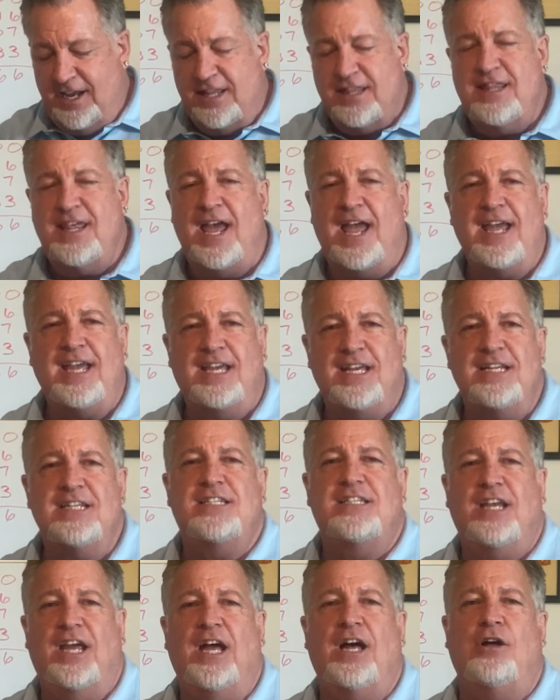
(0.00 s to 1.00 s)
they can
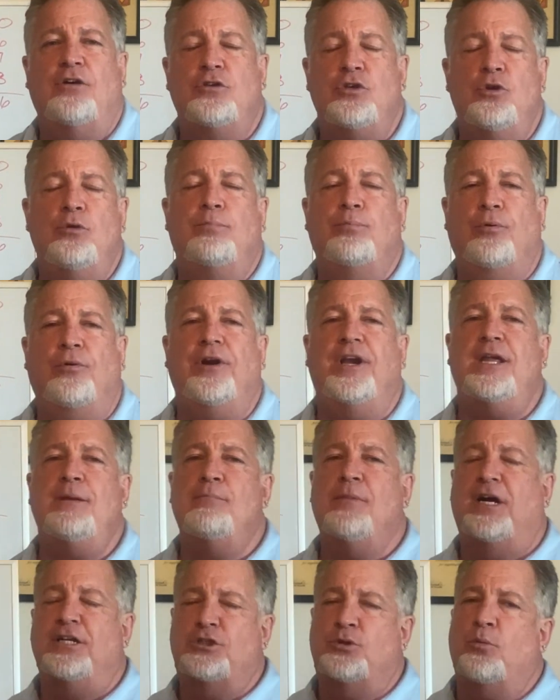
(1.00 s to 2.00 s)
tell you pretty
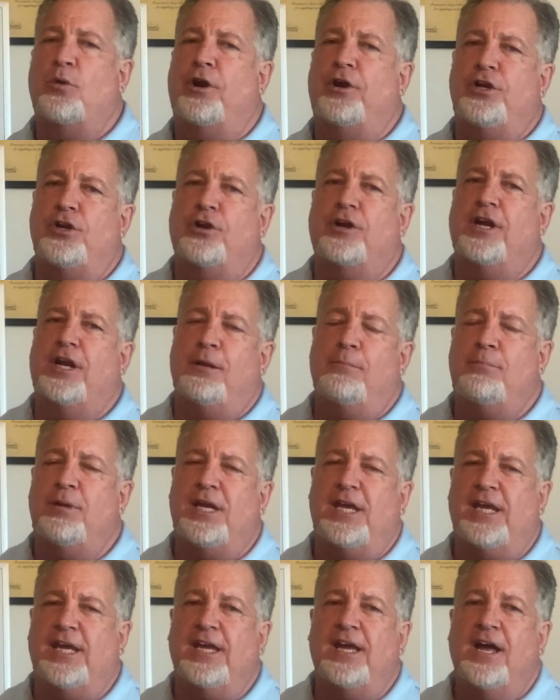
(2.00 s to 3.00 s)
much where you're going to
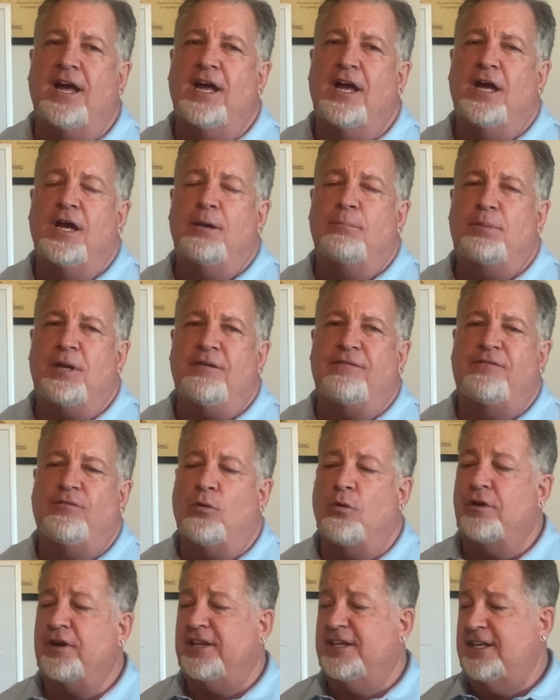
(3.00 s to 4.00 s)
be
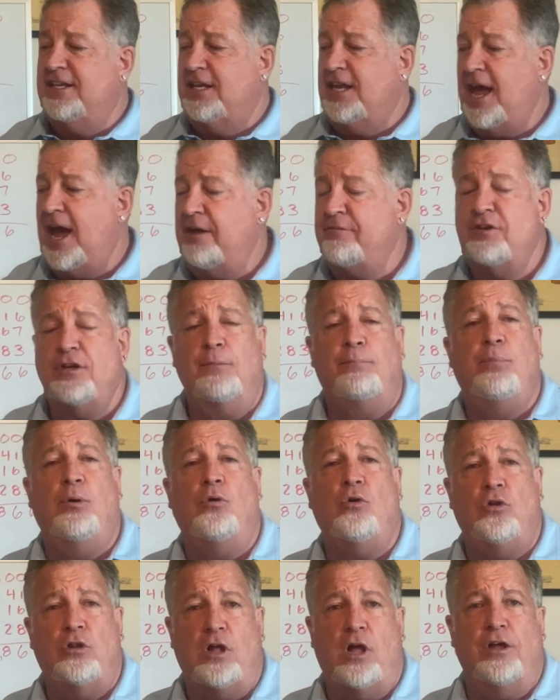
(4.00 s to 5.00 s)
before having to
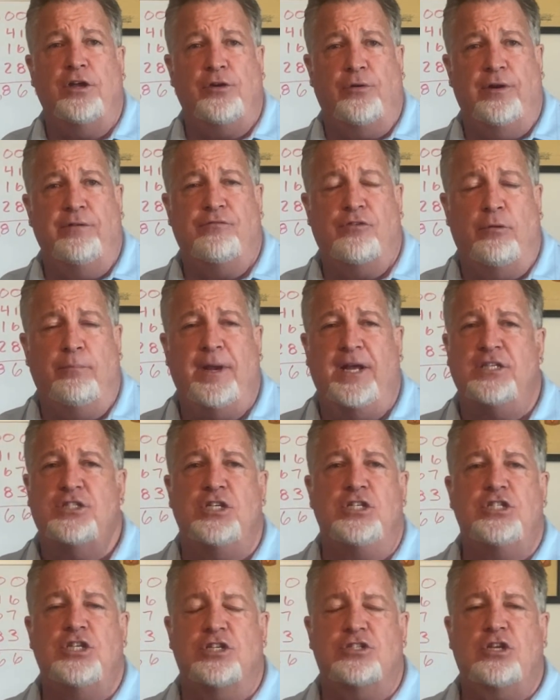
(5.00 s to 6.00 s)
pull all your
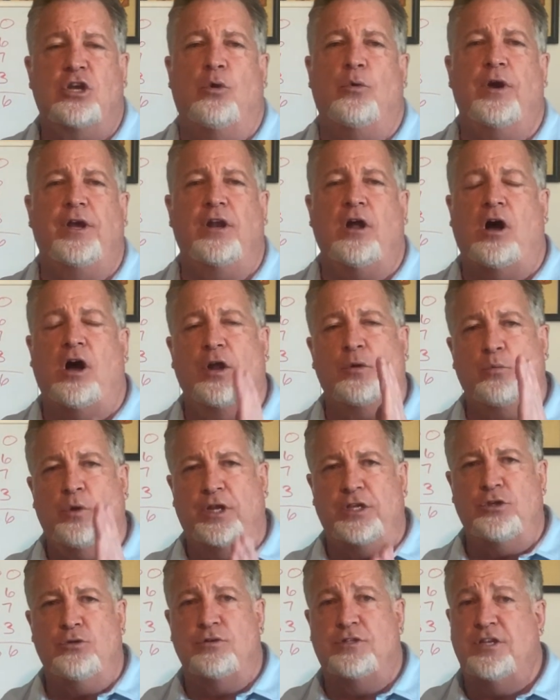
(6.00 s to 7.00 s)
information, just going on
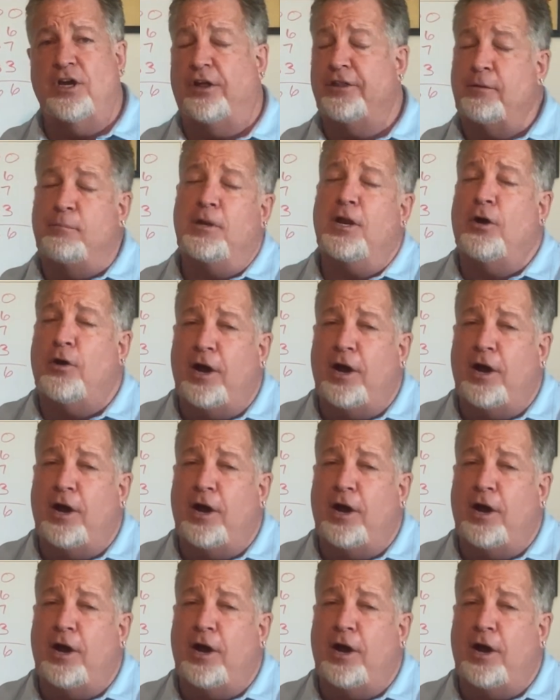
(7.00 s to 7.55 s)
what you tell them. Now,